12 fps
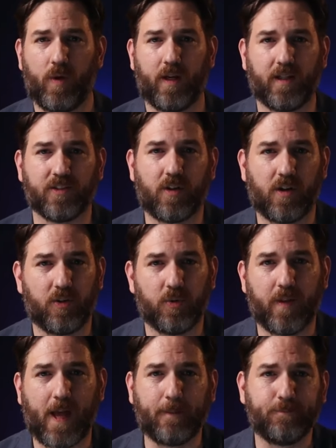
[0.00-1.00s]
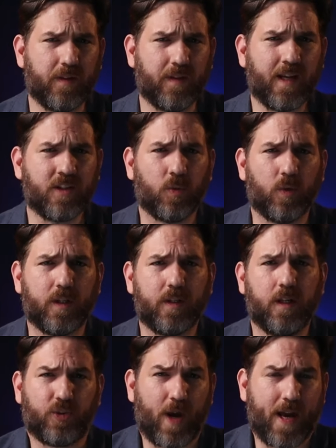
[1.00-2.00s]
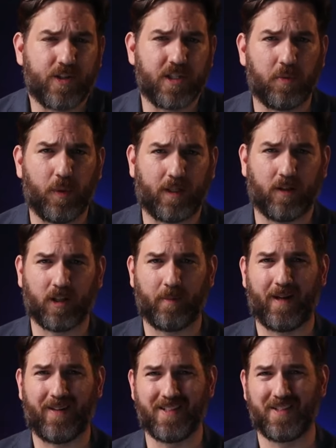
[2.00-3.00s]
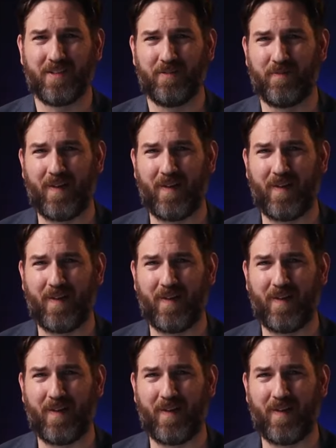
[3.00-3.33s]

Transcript: way to get started doing that. And the next one strategy we're going to talk about is the